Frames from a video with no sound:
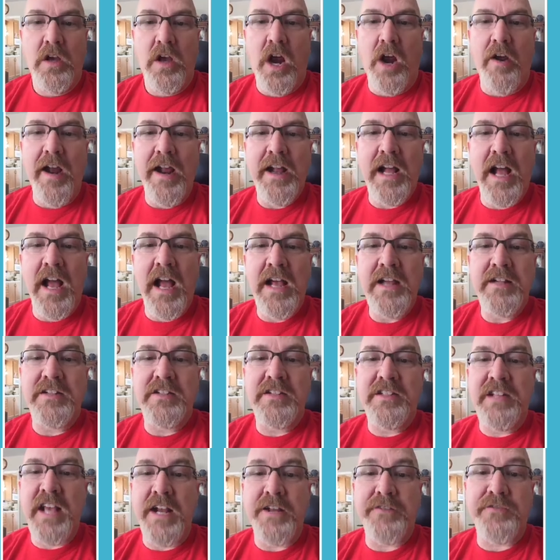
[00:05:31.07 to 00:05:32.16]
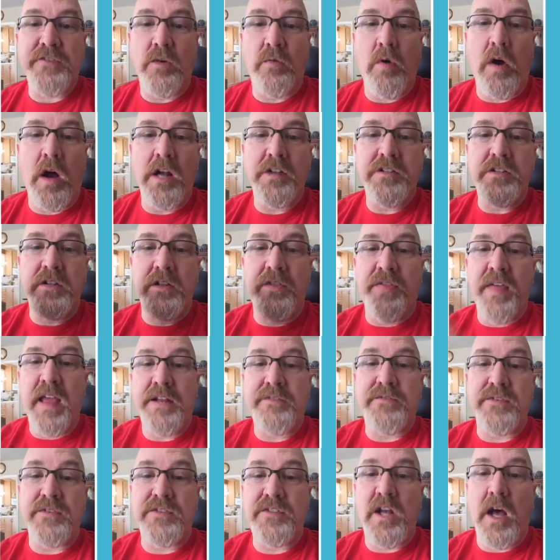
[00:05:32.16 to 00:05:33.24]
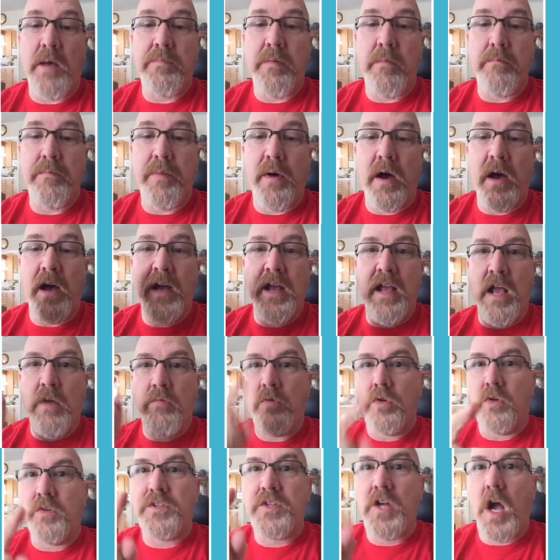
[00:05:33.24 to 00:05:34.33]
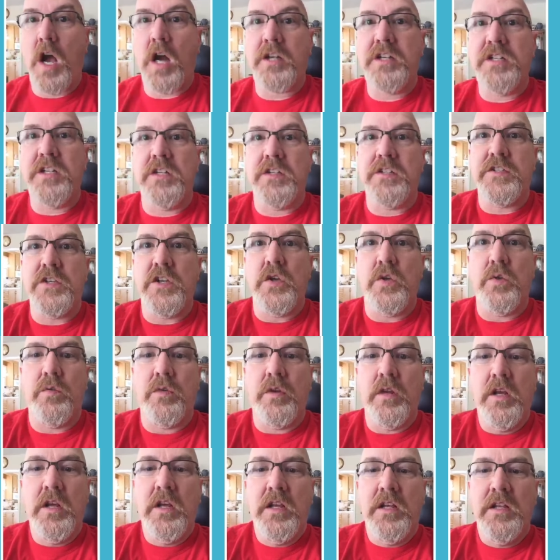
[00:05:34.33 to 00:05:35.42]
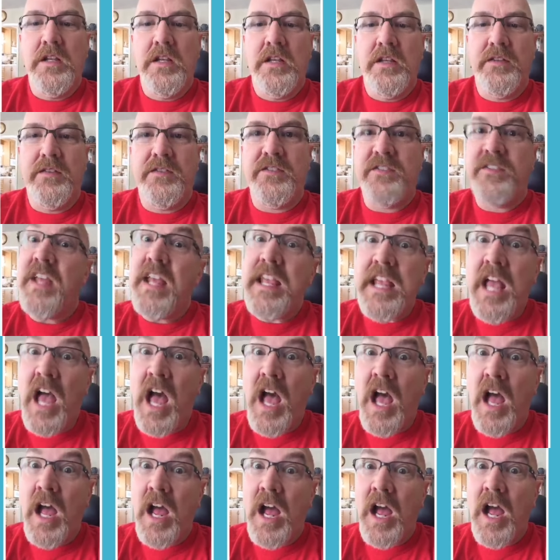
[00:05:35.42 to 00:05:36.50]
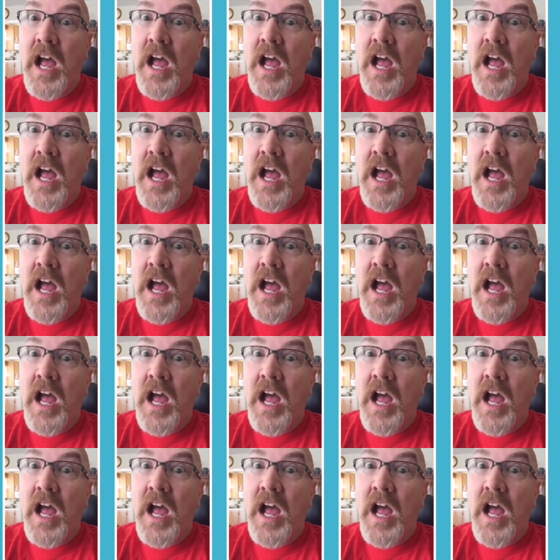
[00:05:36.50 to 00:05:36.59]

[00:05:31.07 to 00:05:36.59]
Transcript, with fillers: All right, guys, thanks for watching. Thanks for stopping by, and we'll talk to you soon. See ya!